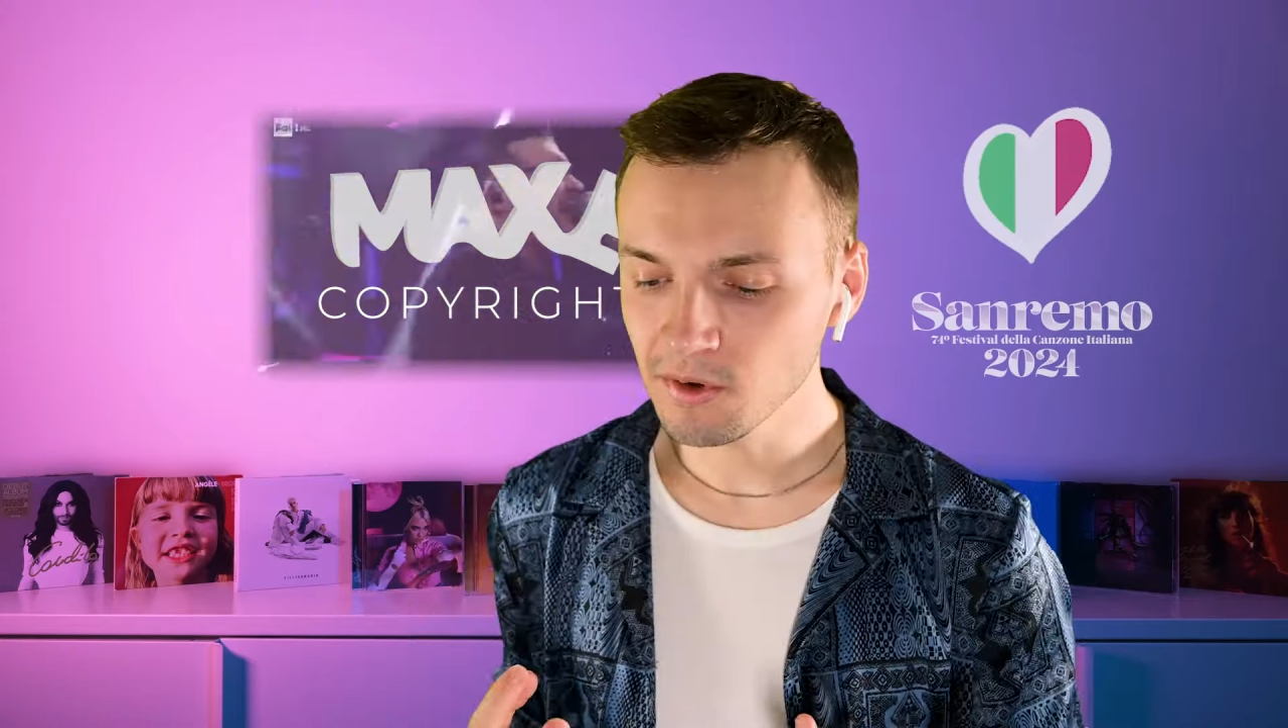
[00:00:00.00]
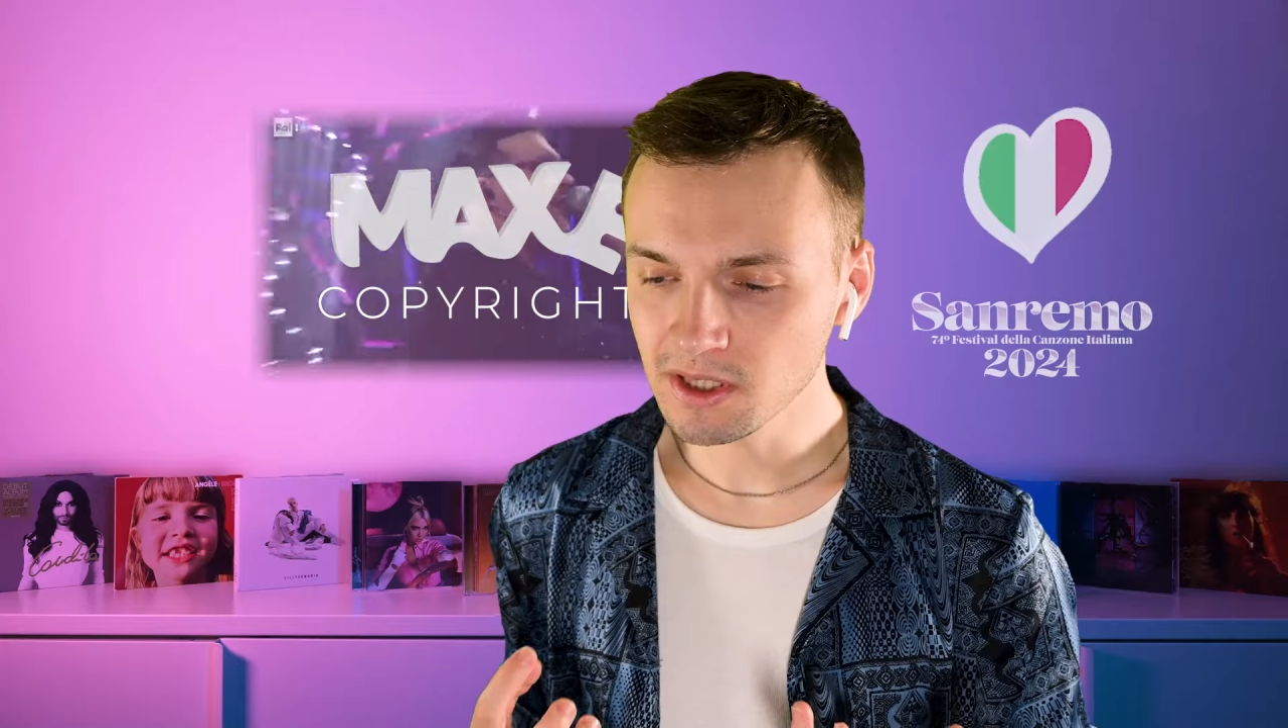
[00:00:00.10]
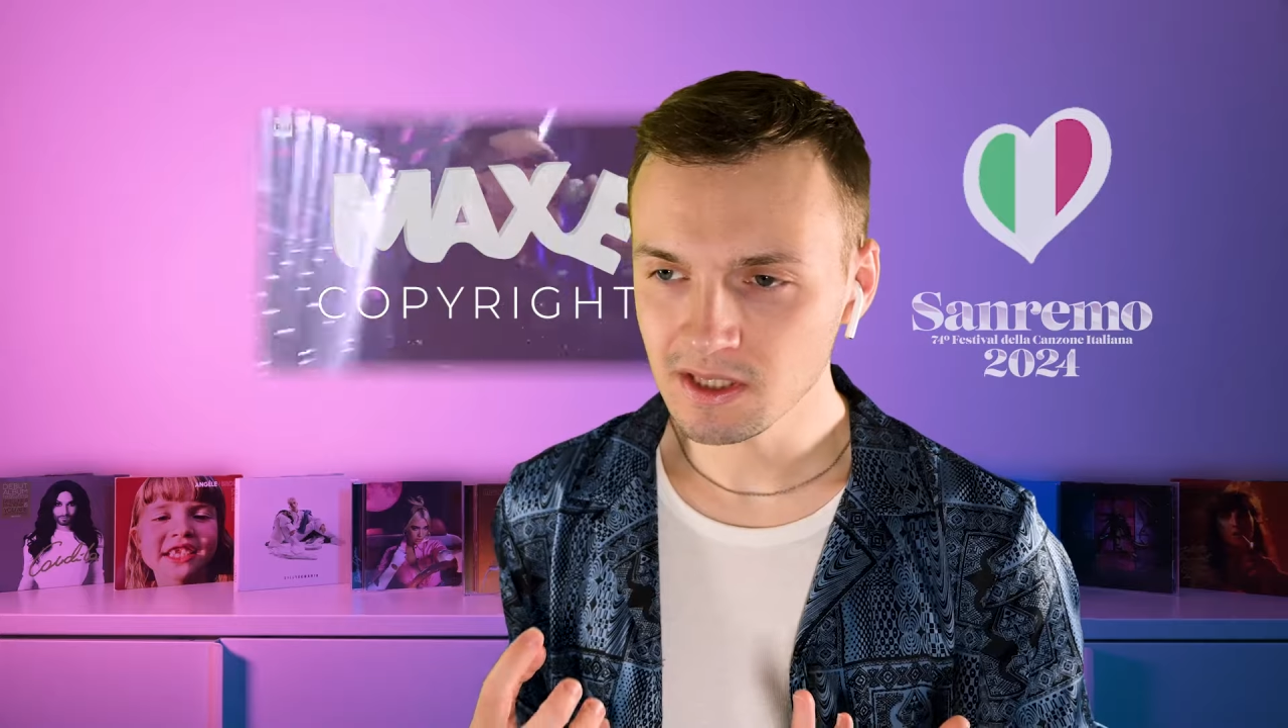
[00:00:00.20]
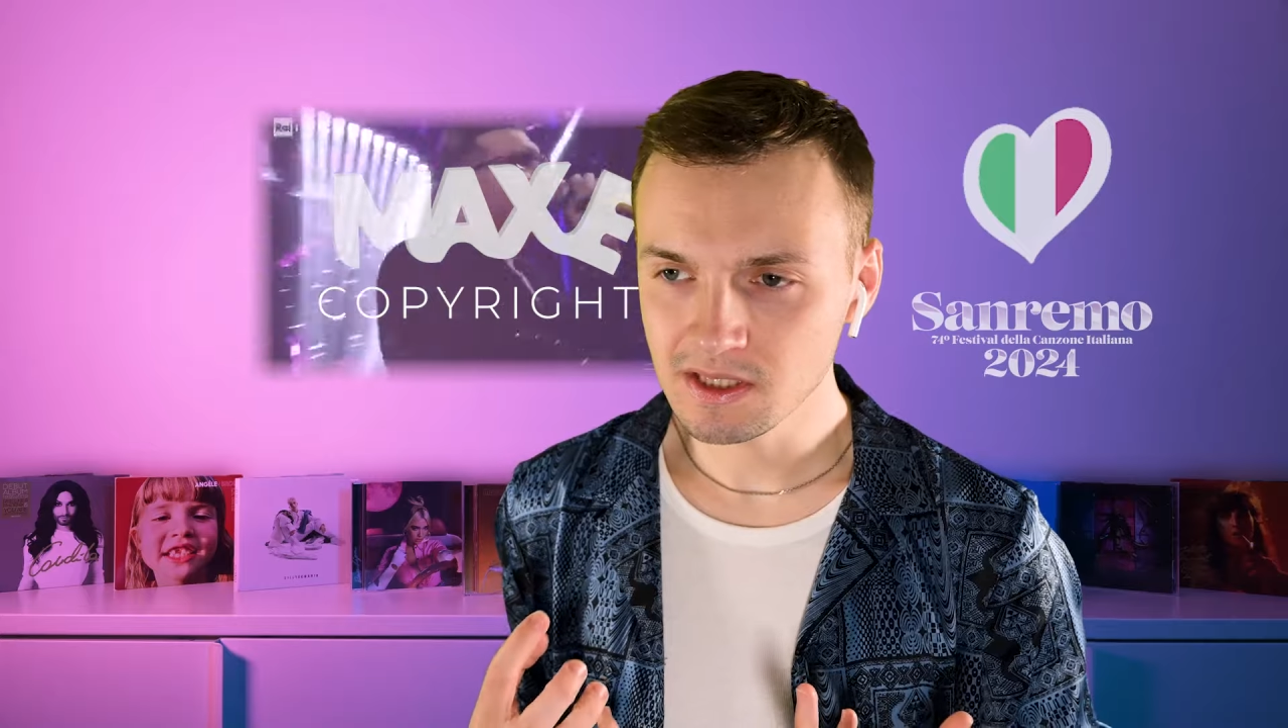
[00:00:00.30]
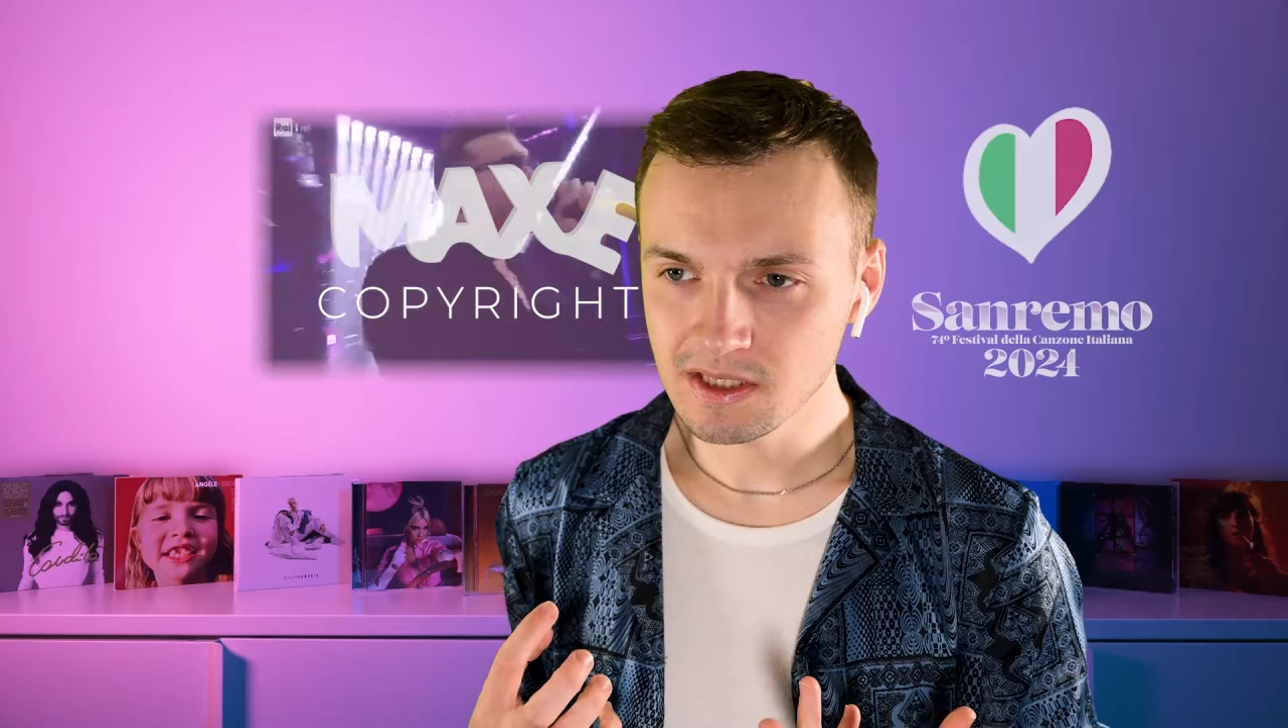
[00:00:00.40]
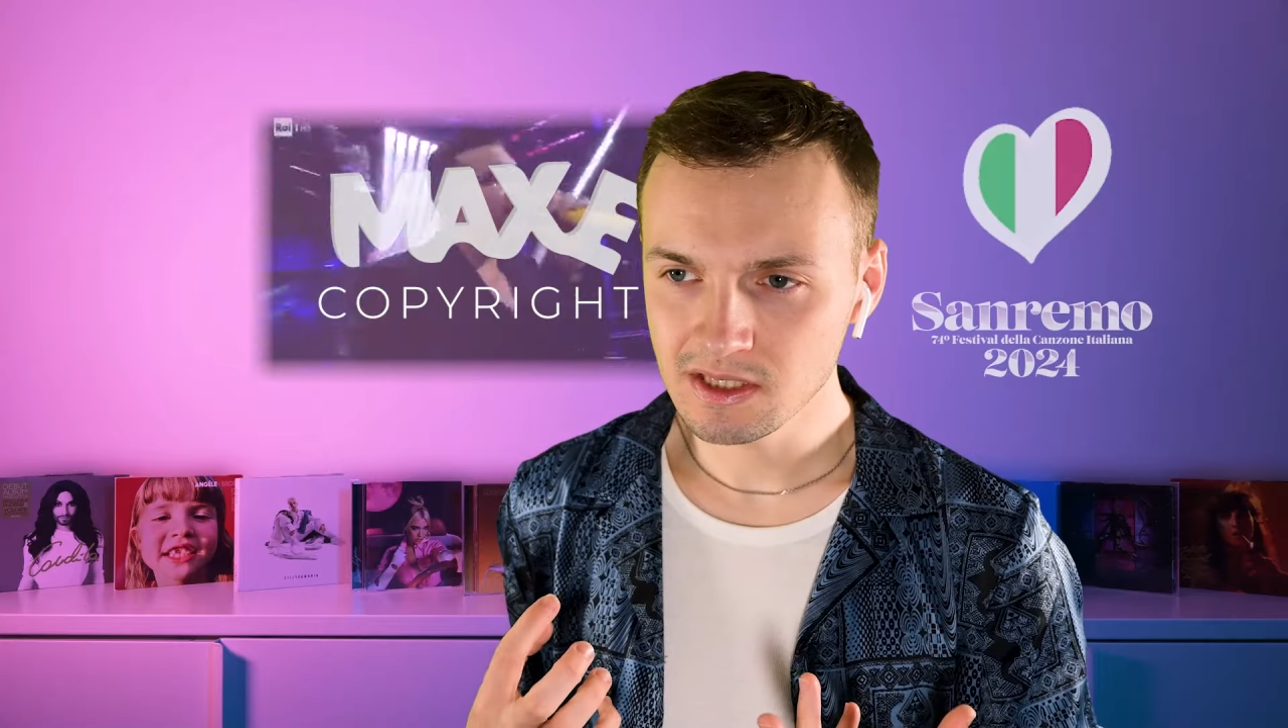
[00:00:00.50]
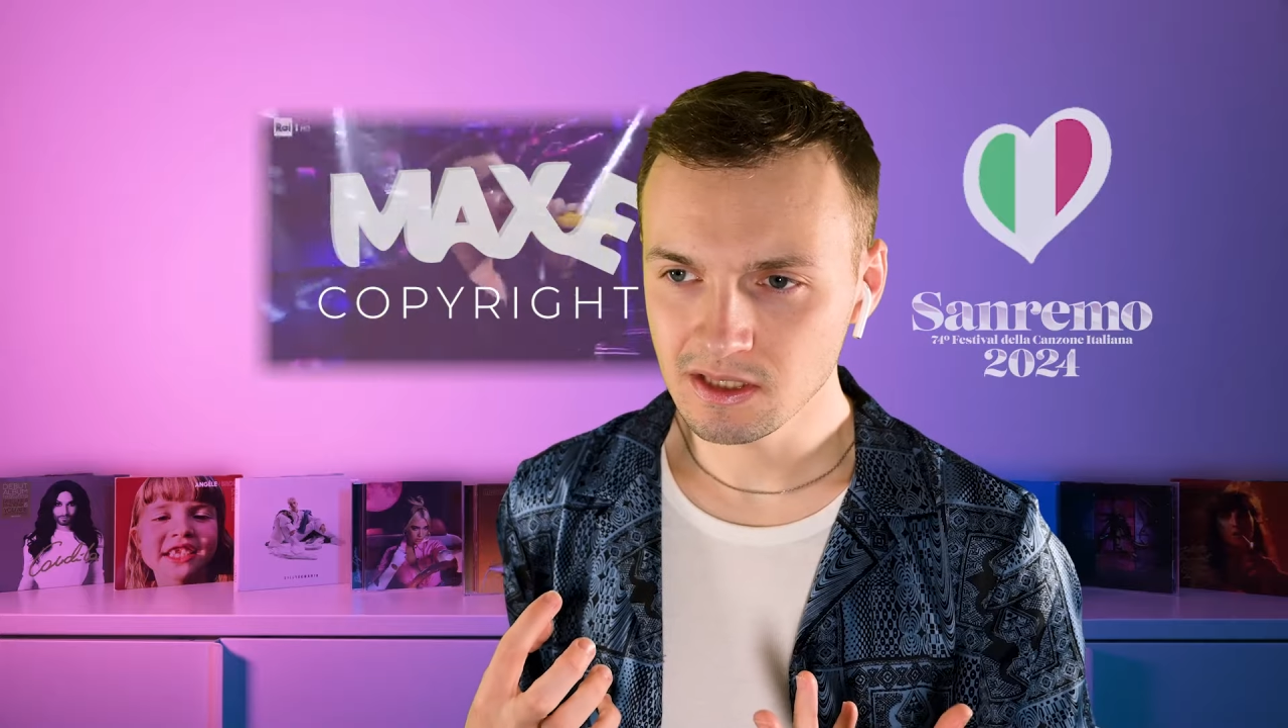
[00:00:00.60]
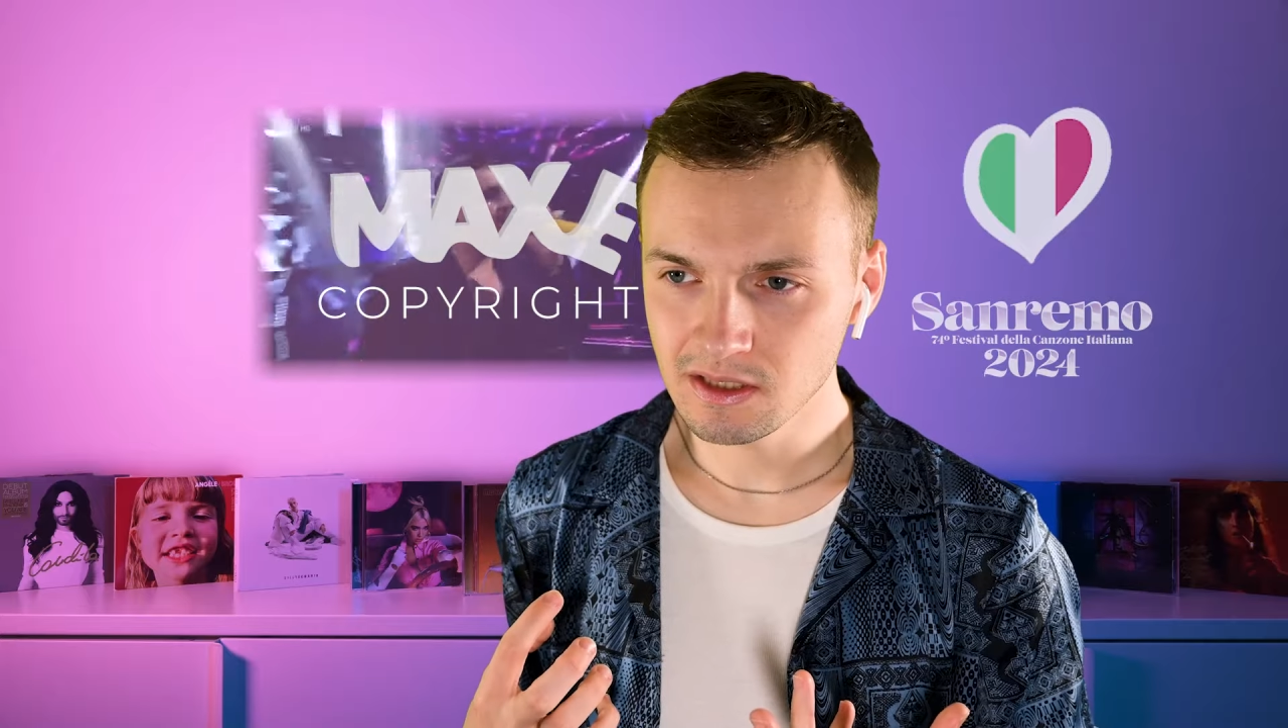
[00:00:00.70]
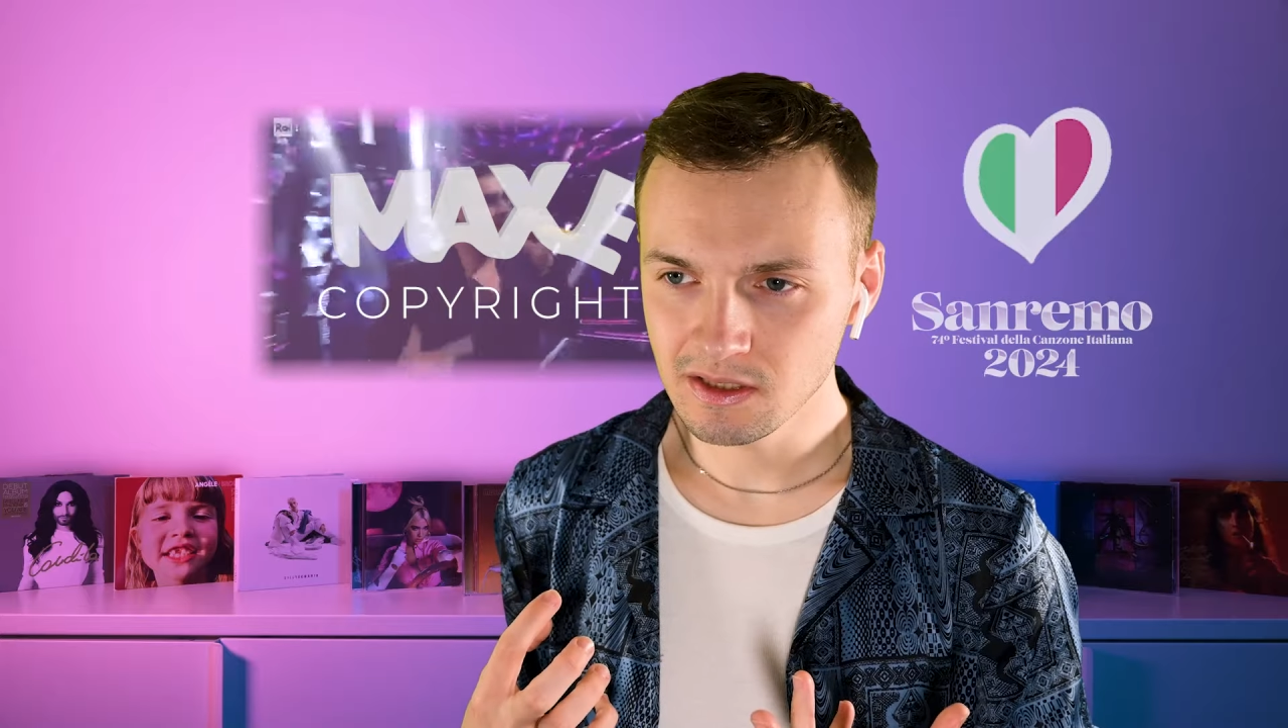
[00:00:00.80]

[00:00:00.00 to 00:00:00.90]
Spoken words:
what he's